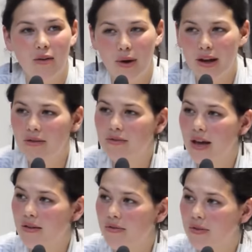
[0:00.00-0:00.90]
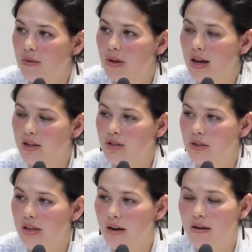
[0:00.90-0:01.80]
a way of life that will
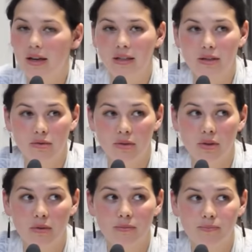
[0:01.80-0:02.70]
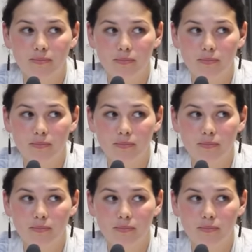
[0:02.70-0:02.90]
actually carry us through.